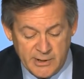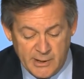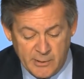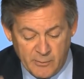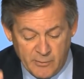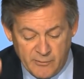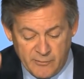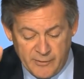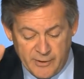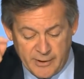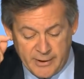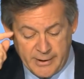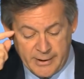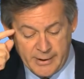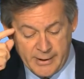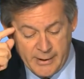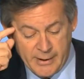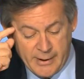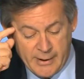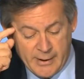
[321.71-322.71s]
They were very
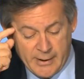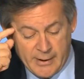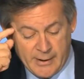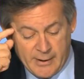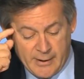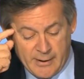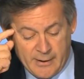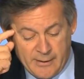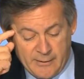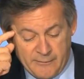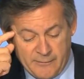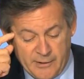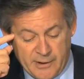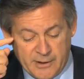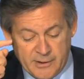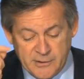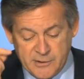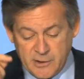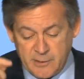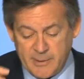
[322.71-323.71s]

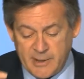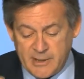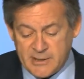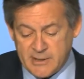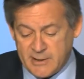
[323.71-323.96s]
concerned about it.